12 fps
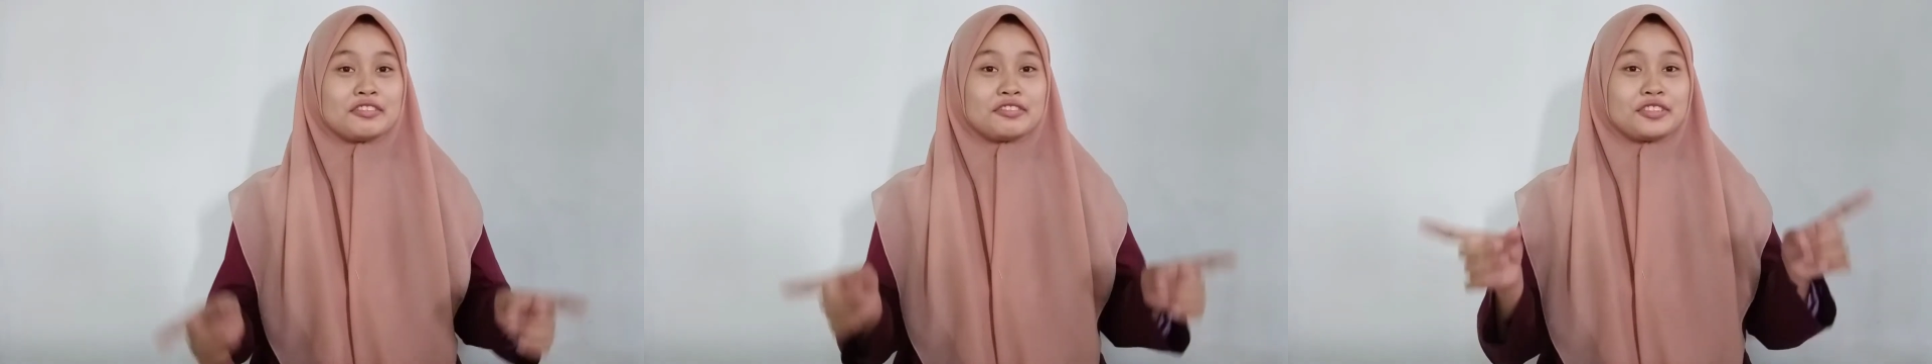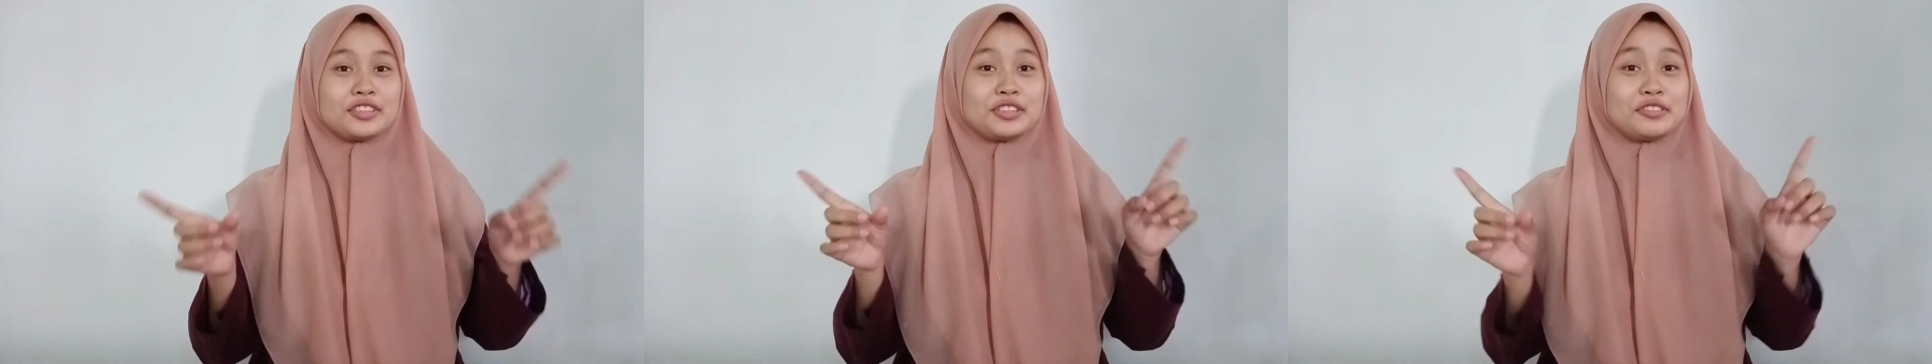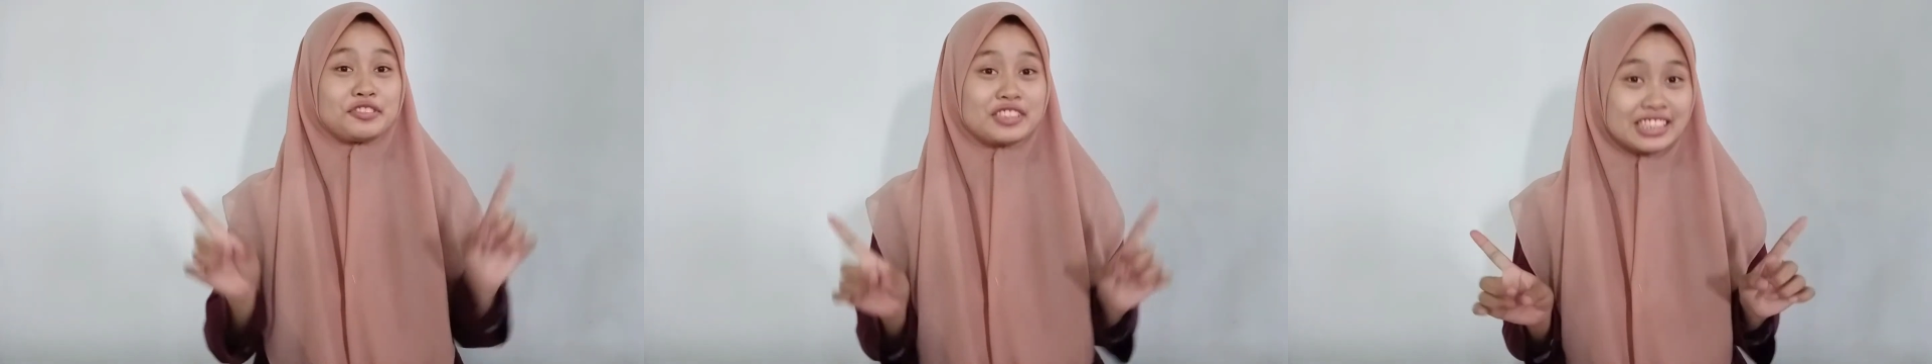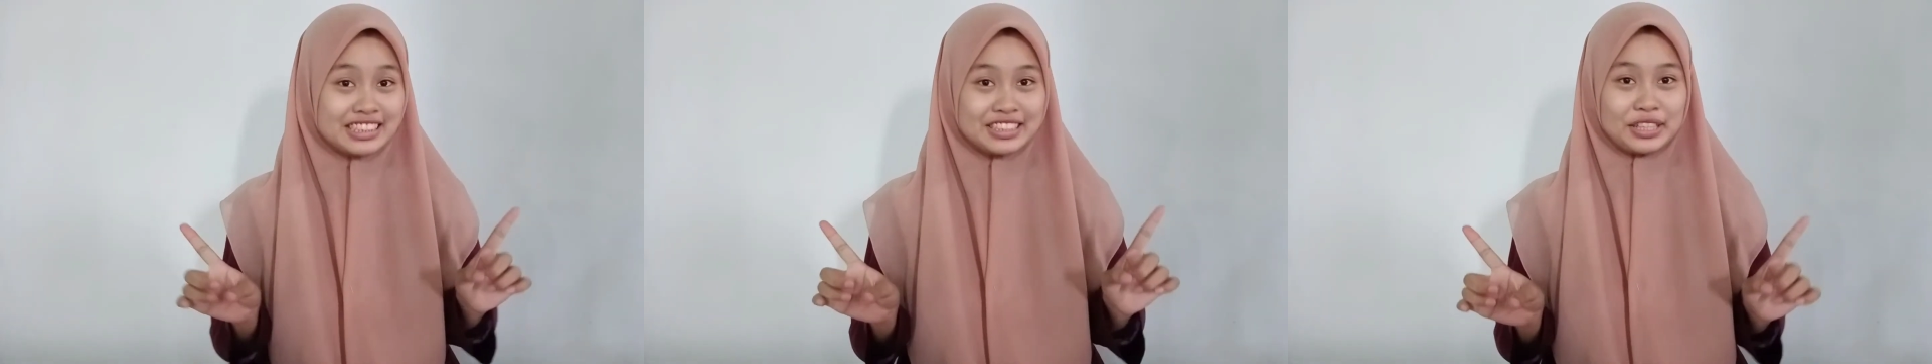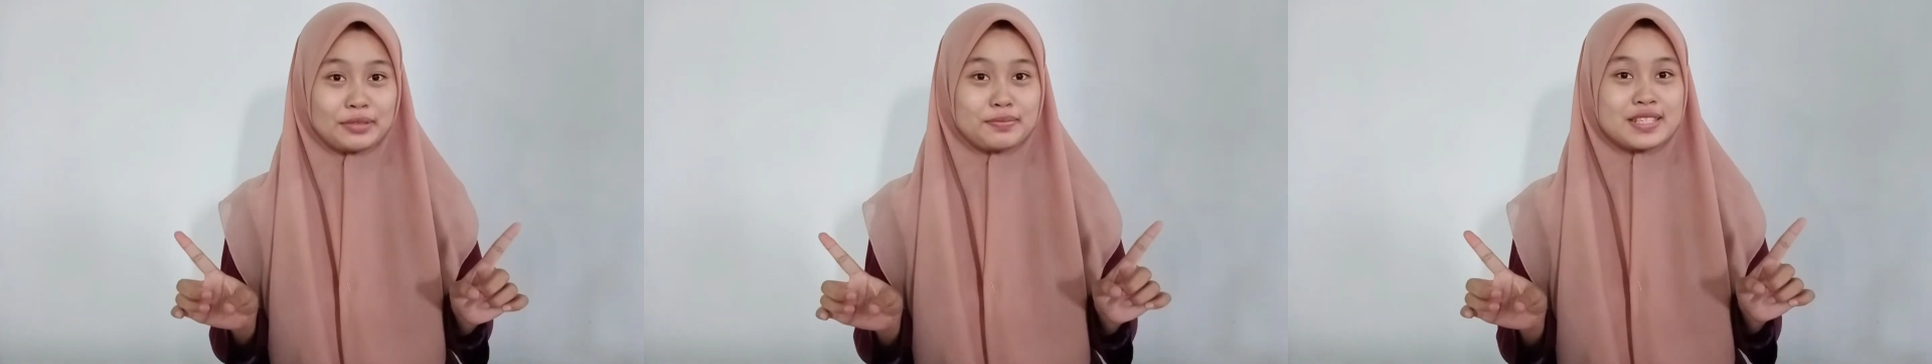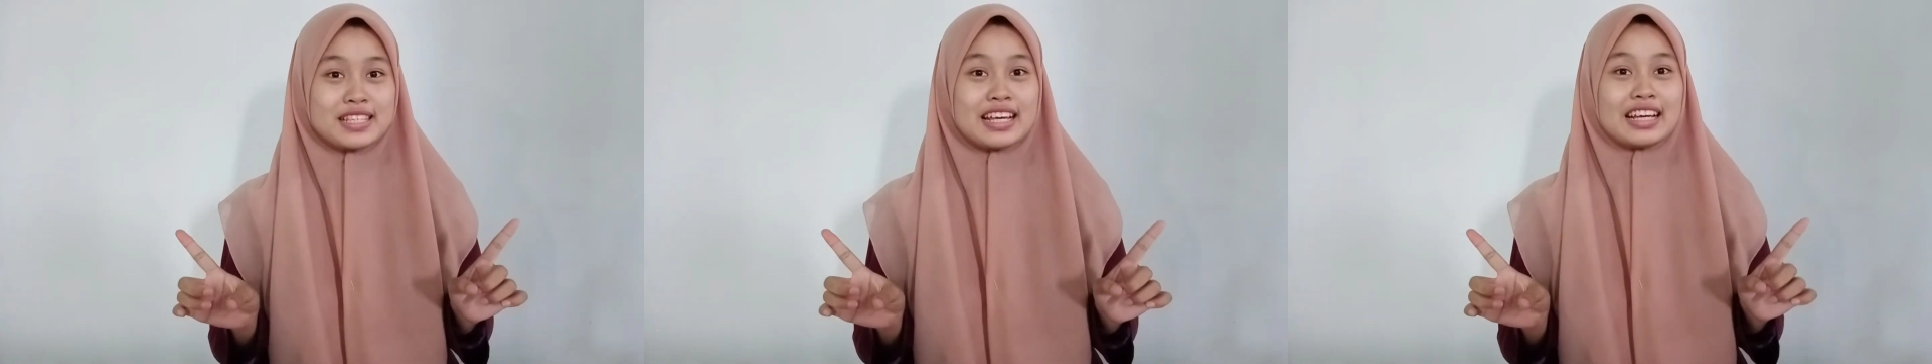For the first
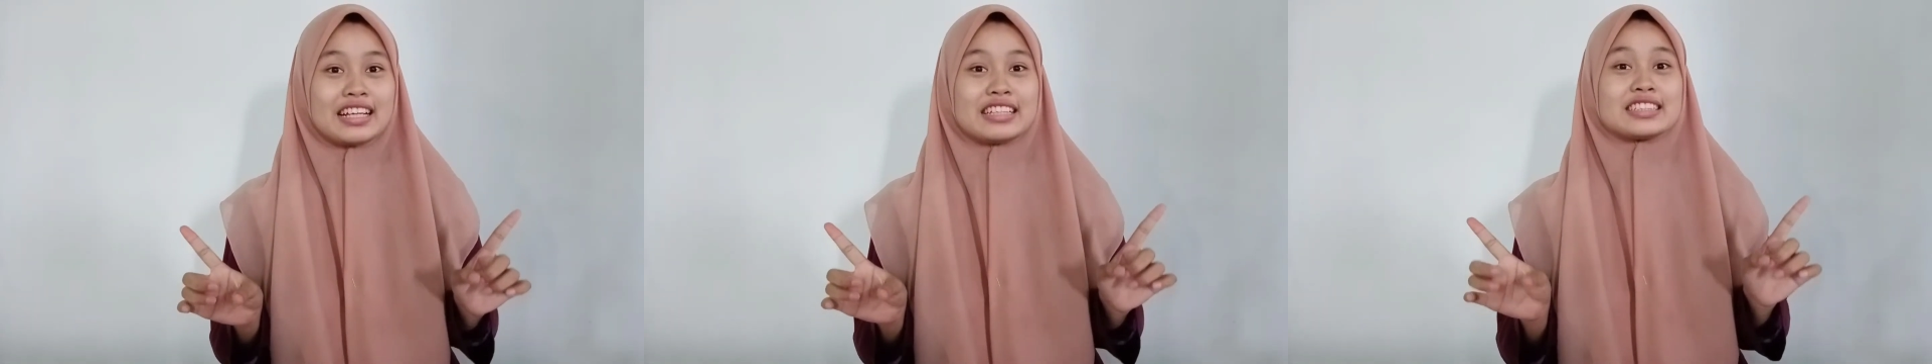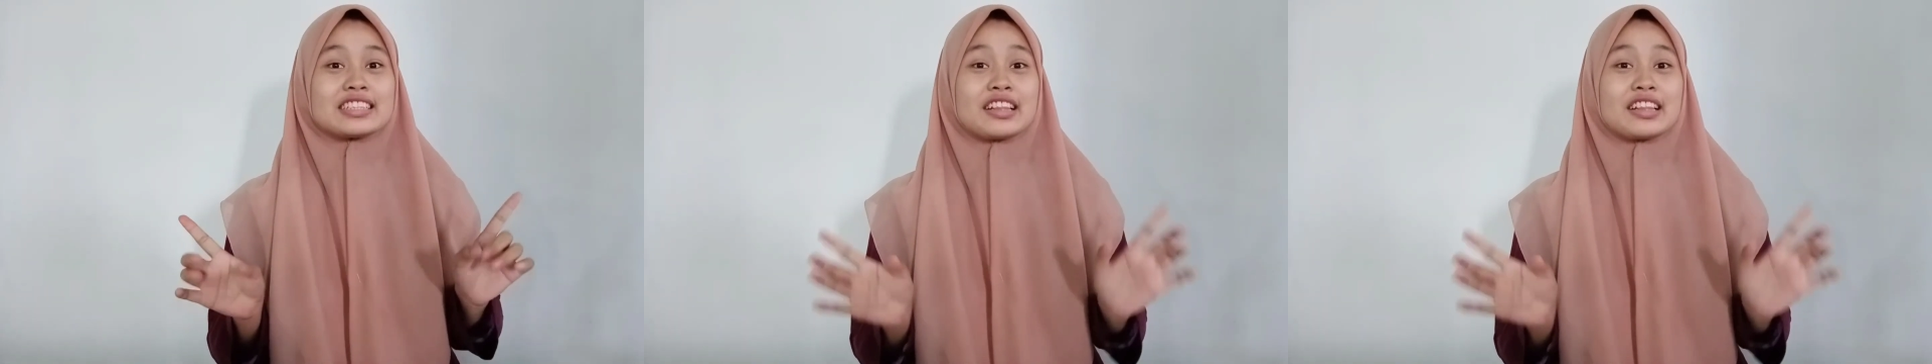tips is